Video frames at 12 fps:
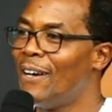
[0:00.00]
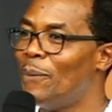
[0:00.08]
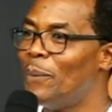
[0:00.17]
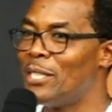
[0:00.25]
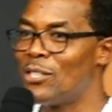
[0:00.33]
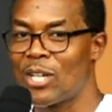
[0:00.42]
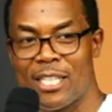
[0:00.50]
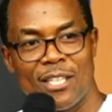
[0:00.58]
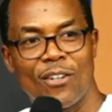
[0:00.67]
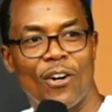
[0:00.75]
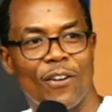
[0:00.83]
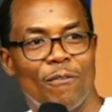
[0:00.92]
we trust
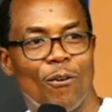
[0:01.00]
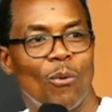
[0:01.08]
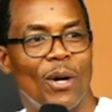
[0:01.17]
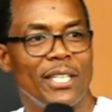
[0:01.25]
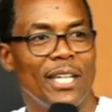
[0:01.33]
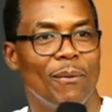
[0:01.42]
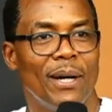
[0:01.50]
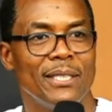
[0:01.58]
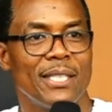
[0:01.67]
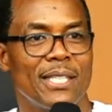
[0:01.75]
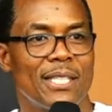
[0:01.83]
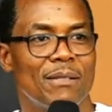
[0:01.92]
God for what He
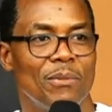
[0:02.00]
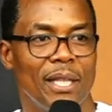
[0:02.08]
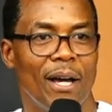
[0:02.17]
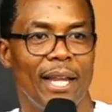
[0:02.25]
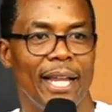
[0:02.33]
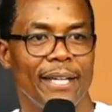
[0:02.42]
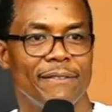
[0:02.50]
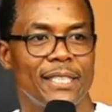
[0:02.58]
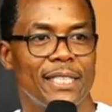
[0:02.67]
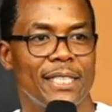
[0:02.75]
wants with our lives.